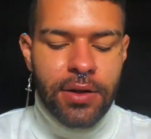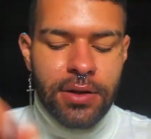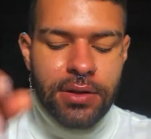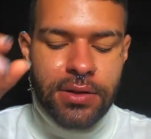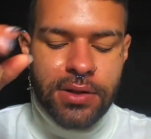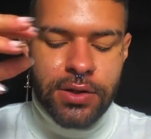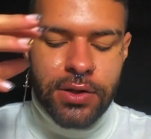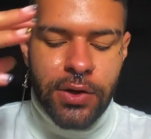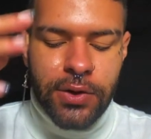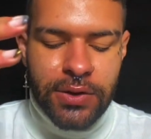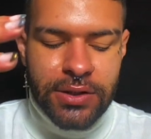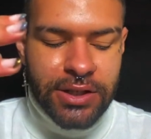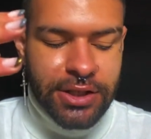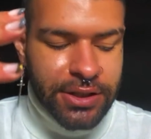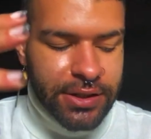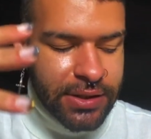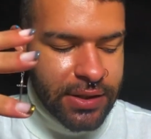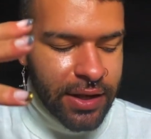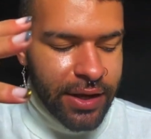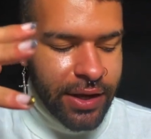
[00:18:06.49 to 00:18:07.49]
So it's
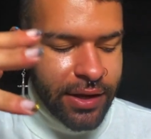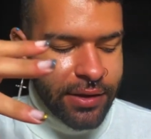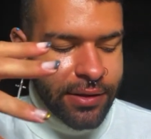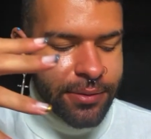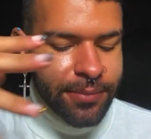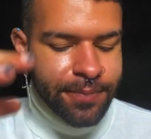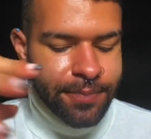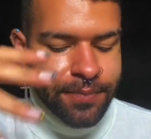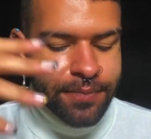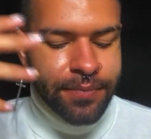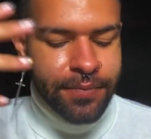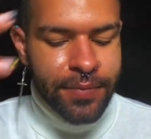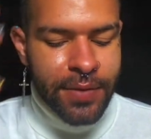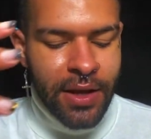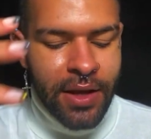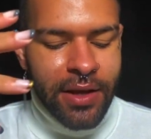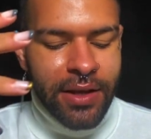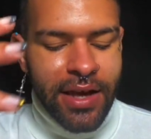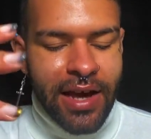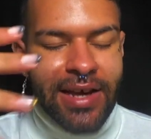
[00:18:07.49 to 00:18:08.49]
just like,
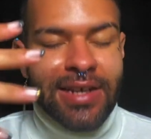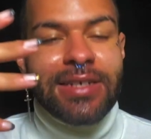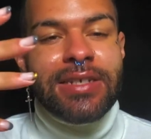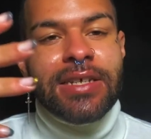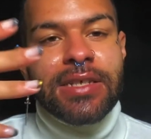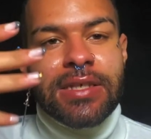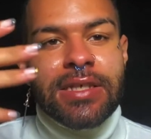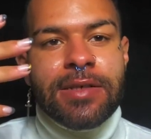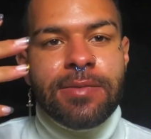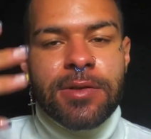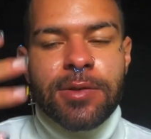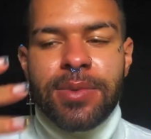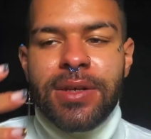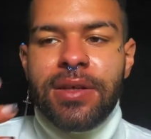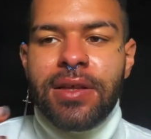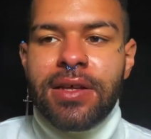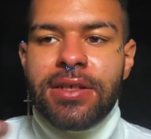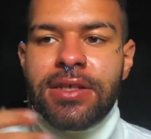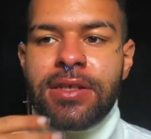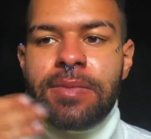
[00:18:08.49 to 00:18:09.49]
yeah, it does seem to be
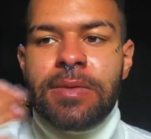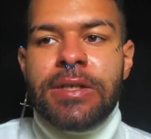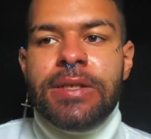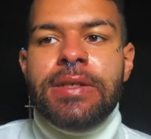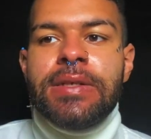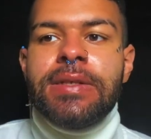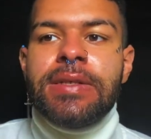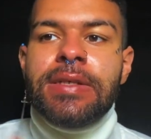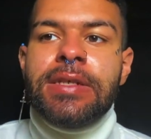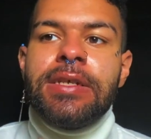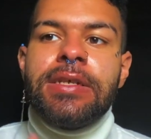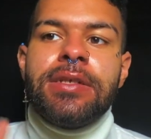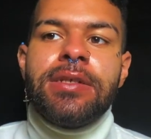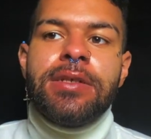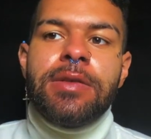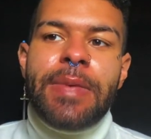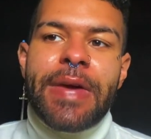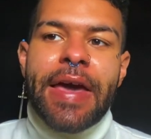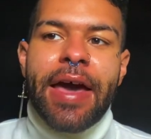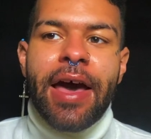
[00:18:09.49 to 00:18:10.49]
like some distance needed
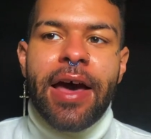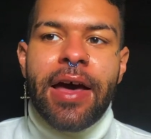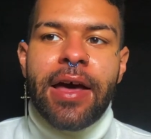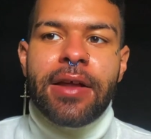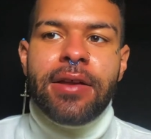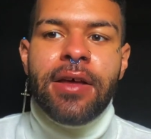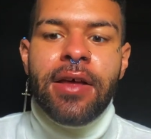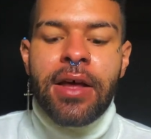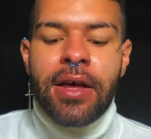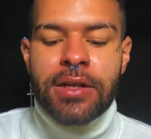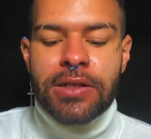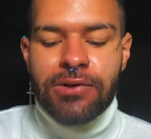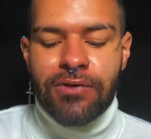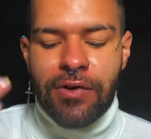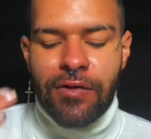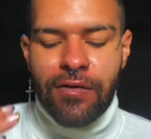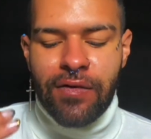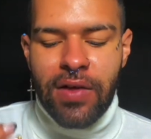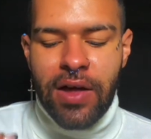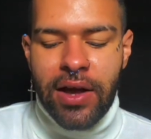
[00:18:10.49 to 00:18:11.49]
to be had to
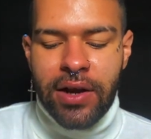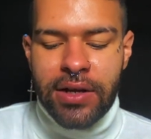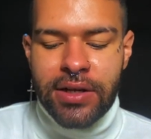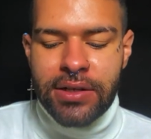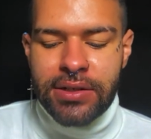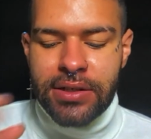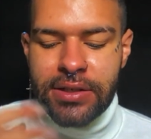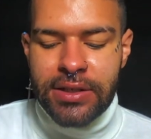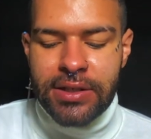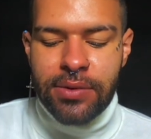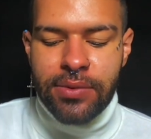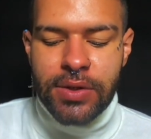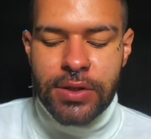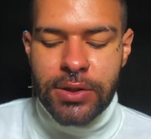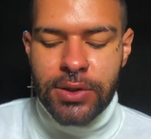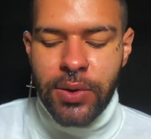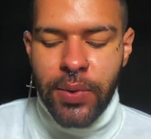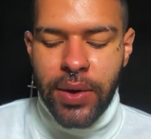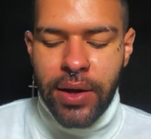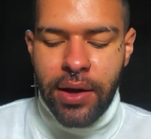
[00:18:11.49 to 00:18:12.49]
reflect, to see what's
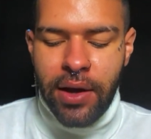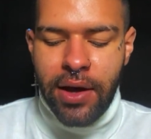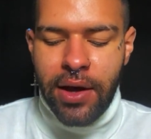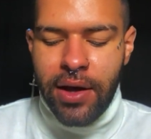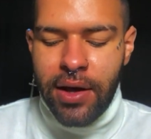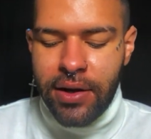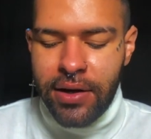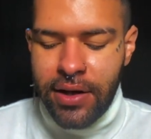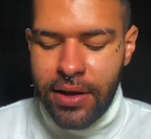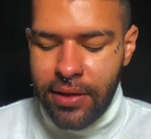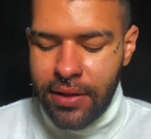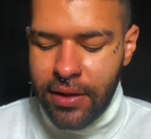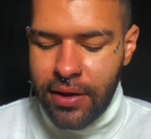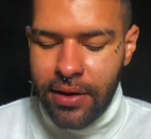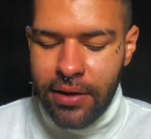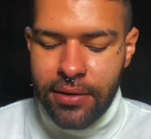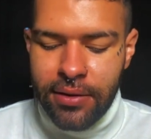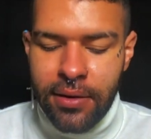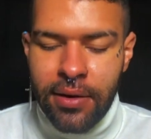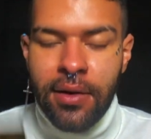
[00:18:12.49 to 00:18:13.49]
going on, and
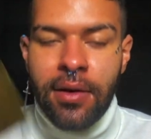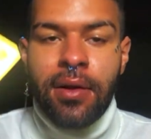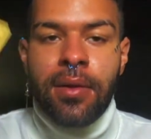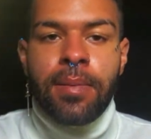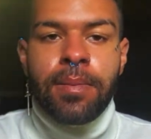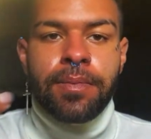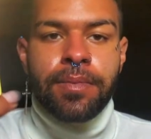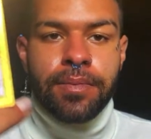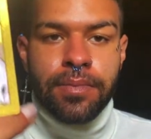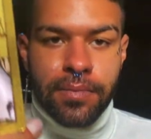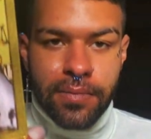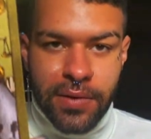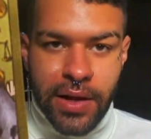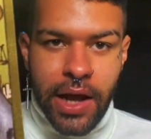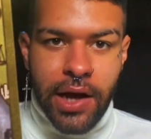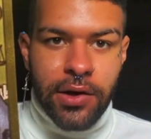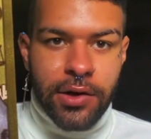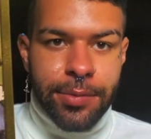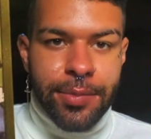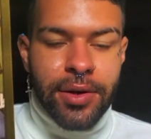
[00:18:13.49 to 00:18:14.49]
then
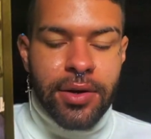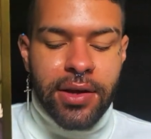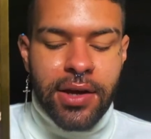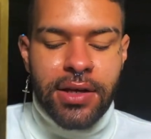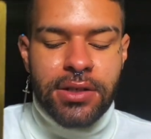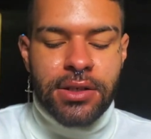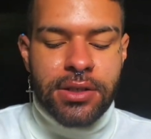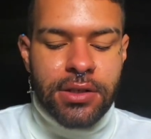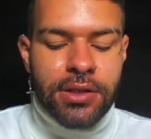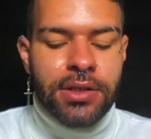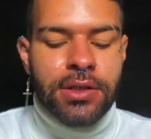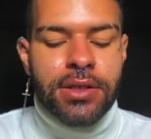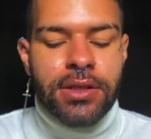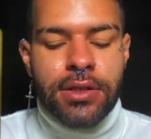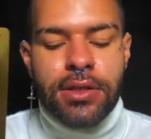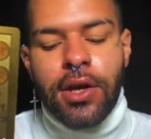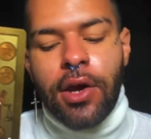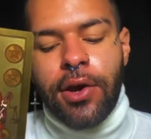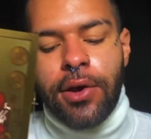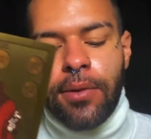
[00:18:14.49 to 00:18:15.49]
now communication can
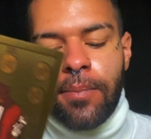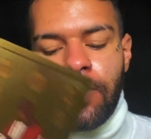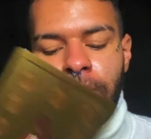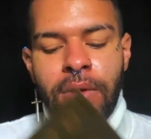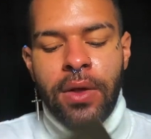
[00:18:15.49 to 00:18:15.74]
start.